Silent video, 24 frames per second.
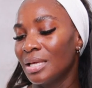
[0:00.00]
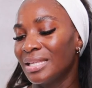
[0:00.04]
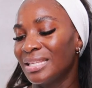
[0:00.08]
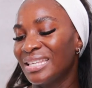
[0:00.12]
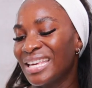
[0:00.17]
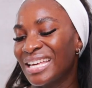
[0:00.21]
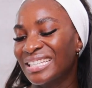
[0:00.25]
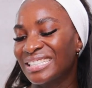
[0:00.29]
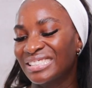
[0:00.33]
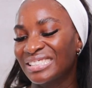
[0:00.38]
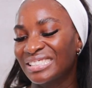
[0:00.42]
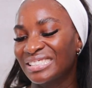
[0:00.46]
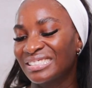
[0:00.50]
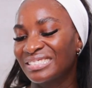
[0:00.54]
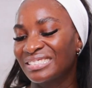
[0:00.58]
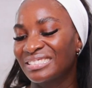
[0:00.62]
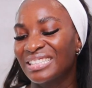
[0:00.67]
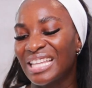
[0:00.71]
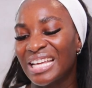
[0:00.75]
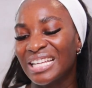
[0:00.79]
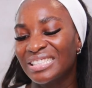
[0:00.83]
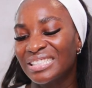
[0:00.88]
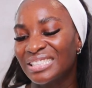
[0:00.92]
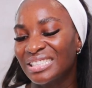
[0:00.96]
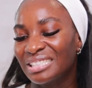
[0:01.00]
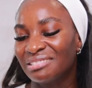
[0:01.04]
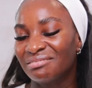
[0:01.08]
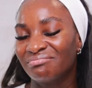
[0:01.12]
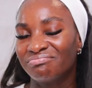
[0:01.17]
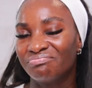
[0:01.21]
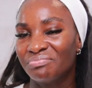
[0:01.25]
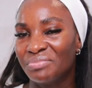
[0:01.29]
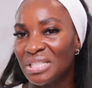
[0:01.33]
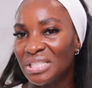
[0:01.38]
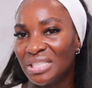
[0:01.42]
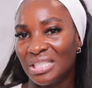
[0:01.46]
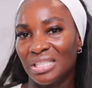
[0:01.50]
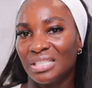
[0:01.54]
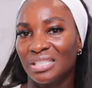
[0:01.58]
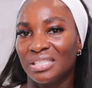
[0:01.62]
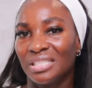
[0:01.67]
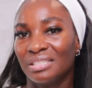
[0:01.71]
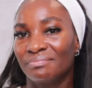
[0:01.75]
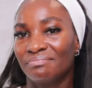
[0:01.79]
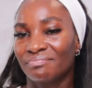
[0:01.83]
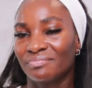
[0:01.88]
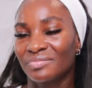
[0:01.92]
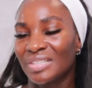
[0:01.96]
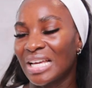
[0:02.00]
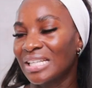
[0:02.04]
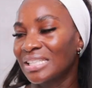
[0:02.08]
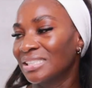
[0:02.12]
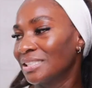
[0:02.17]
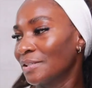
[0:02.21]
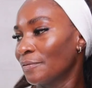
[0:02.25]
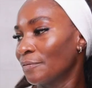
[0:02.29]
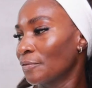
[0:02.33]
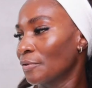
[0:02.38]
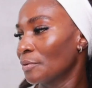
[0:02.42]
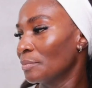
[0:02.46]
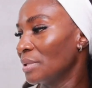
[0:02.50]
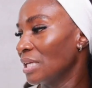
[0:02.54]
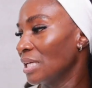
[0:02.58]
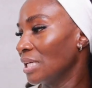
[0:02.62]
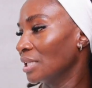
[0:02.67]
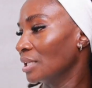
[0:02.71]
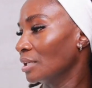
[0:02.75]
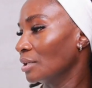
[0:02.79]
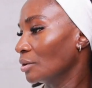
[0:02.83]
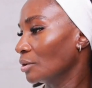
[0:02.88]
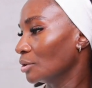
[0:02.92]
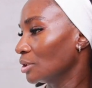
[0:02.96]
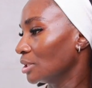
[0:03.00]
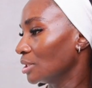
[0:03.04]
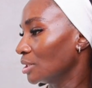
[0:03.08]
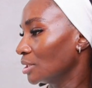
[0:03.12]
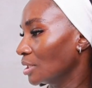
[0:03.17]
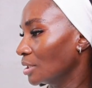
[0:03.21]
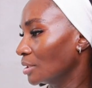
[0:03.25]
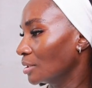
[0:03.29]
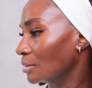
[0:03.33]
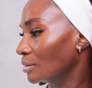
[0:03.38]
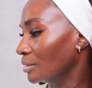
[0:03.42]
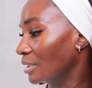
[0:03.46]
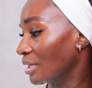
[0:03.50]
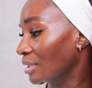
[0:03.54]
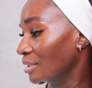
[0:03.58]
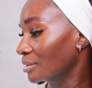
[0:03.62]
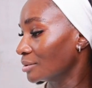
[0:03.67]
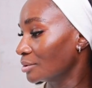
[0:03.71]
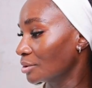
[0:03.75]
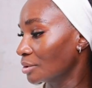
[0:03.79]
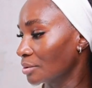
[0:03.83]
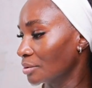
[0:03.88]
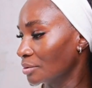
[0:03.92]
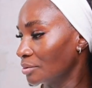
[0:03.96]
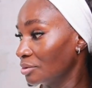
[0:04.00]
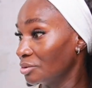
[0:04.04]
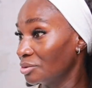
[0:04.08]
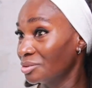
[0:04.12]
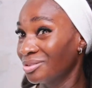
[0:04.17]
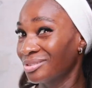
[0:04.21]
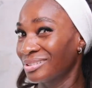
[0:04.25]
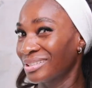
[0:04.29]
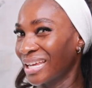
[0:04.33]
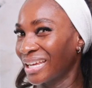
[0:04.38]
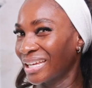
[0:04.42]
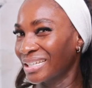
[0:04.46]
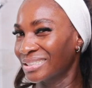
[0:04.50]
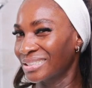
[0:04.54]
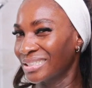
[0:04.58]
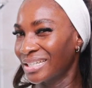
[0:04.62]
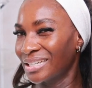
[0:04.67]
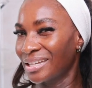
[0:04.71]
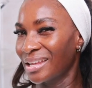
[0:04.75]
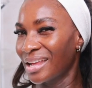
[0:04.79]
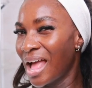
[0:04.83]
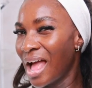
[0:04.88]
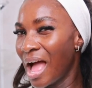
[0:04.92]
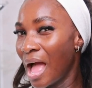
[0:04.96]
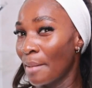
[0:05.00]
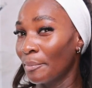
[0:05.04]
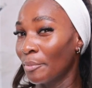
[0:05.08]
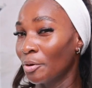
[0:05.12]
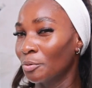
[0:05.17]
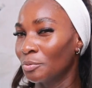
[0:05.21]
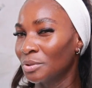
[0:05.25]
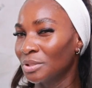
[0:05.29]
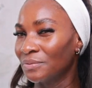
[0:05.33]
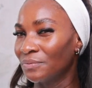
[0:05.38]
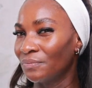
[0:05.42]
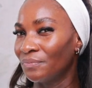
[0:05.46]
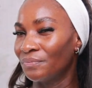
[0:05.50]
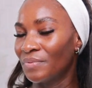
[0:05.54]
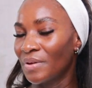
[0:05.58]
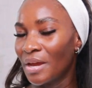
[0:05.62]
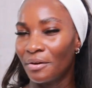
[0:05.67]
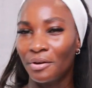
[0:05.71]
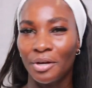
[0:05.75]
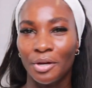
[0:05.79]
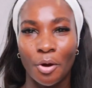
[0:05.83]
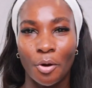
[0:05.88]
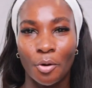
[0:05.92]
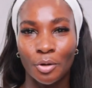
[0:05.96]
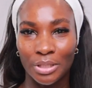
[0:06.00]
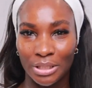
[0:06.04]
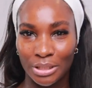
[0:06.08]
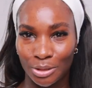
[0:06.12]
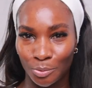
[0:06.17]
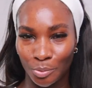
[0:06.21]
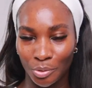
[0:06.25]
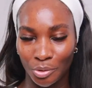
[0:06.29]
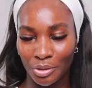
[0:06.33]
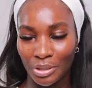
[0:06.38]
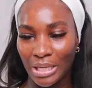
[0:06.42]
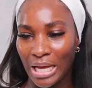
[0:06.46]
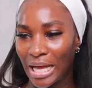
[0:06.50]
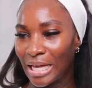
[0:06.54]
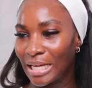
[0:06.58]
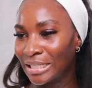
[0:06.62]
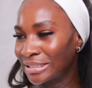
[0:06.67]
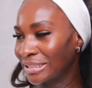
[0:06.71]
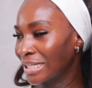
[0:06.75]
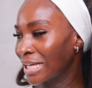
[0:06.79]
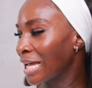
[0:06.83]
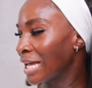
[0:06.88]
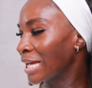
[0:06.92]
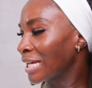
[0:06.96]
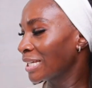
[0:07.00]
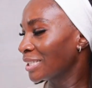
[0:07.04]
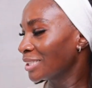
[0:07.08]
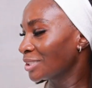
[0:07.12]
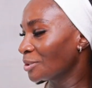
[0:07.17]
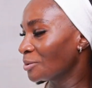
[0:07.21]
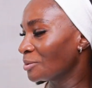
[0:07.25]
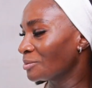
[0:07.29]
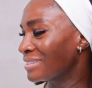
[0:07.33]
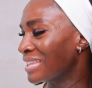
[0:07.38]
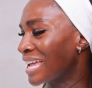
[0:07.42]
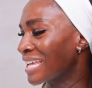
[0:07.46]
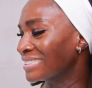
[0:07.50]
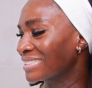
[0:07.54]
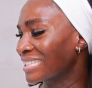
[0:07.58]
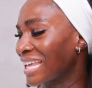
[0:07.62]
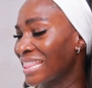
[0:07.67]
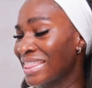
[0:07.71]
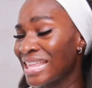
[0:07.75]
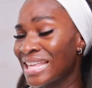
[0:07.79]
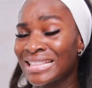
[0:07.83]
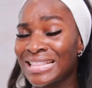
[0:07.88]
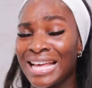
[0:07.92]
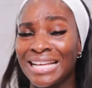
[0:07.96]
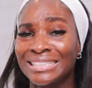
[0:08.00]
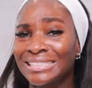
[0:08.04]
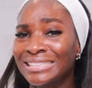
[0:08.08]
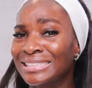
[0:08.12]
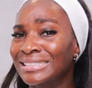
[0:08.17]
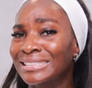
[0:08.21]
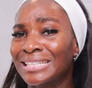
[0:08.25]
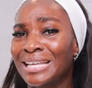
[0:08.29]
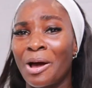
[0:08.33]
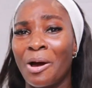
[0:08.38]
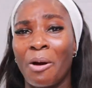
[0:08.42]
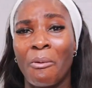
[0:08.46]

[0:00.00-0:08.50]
Yes, that's it. Basically, that's it for me in a nutshell. Yes, so like I said, I'm always very honest with you guys. So I think that's